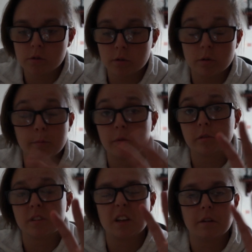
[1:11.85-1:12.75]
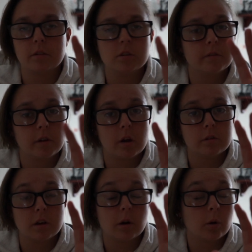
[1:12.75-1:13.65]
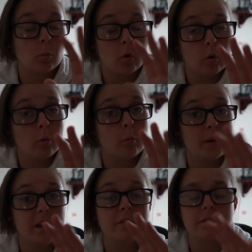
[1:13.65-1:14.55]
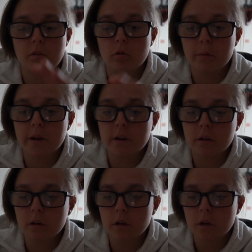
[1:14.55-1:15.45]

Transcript: to because they're future videos that I will be filming.